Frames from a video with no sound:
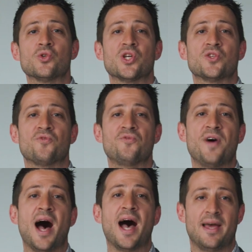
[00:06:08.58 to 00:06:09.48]
are just
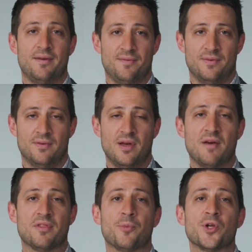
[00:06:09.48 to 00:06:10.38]
5
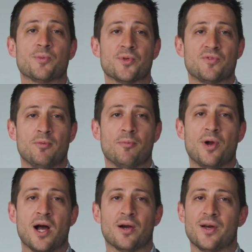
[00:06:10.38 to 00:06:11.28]
of the principles of human
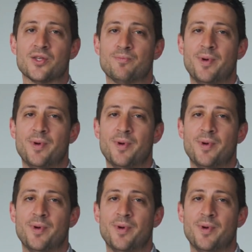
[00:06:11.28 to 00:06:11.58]
progress,